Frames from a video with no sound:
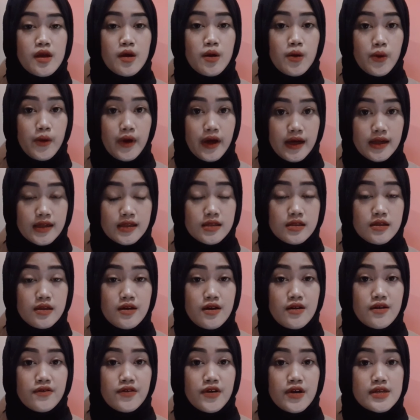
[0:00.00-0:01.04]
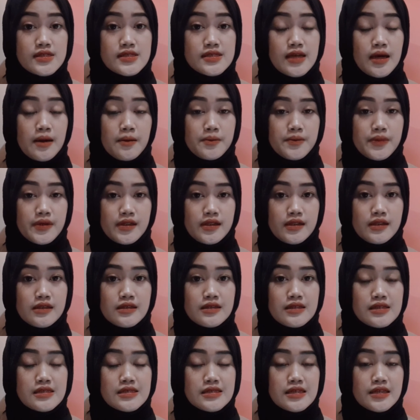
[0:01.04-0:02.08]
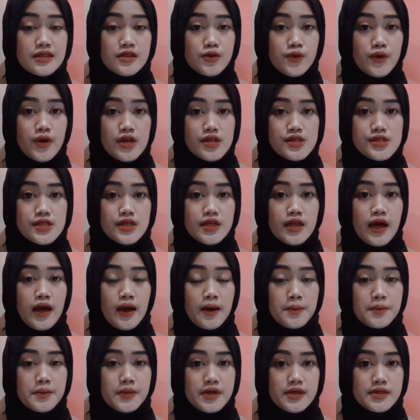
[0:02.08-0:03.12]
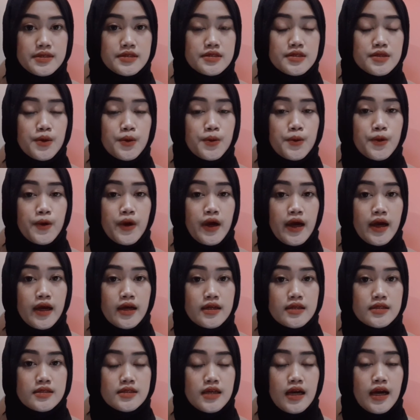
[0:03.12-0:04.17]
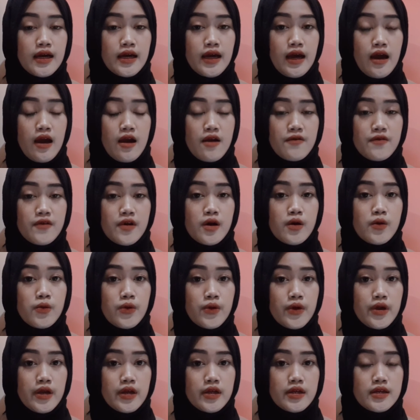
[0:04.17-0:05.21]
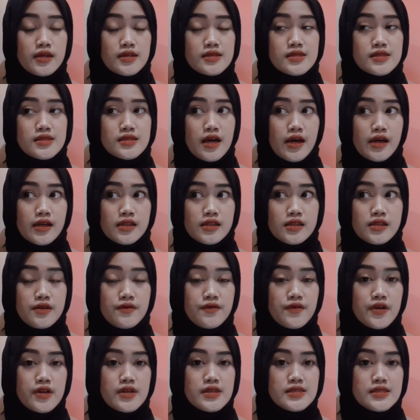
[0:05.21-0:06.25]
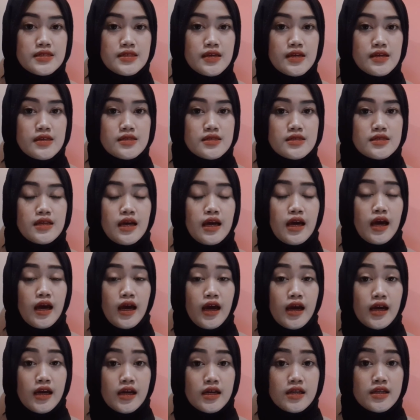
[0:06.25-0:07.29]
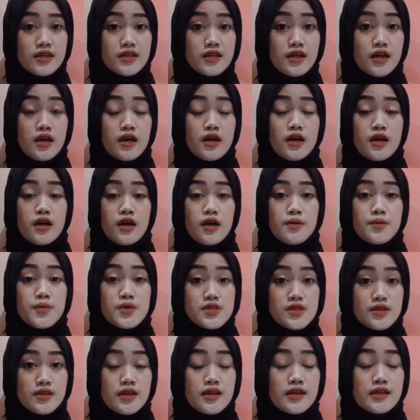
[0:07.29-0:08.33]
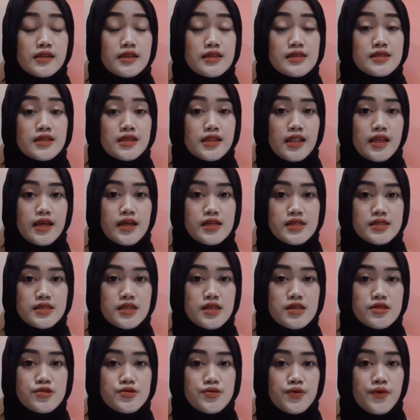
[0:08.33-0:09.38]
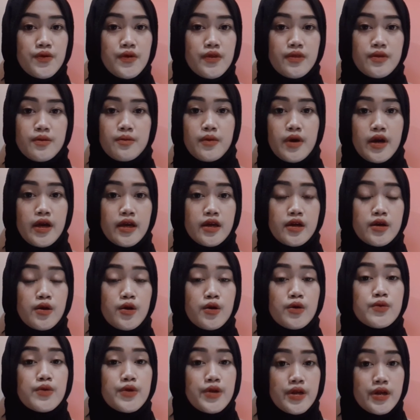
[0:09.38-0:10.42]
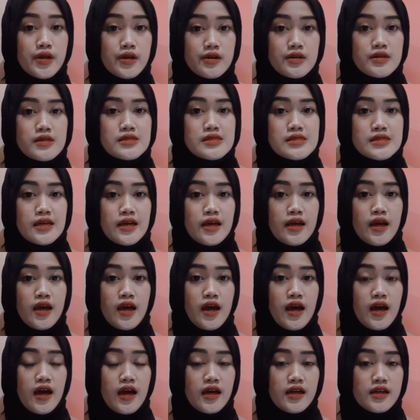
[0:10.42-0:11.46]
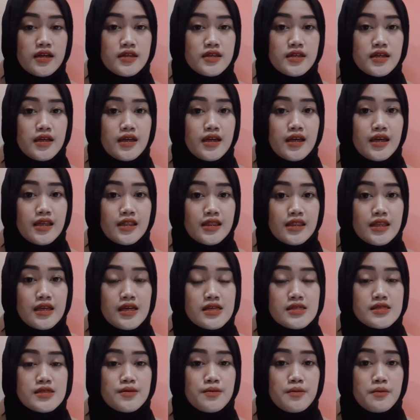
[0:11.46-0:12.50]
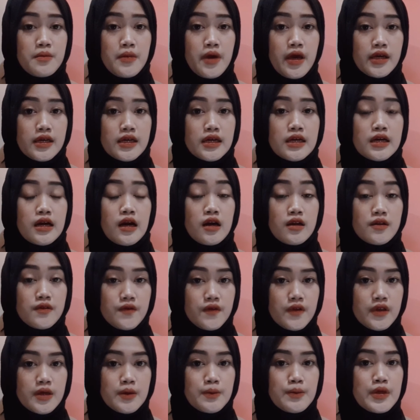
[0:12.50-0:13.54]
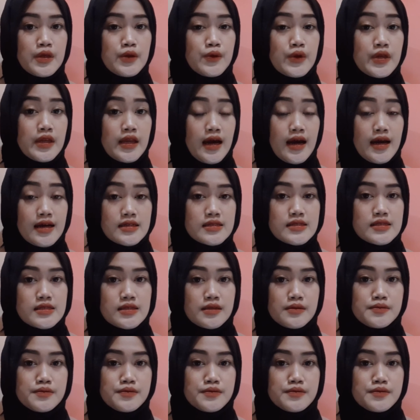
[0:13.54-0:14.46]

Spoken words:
Well, for example, the situation happened when I have work style differences and personality clashes with my co-workers, and it is make a conflict between us.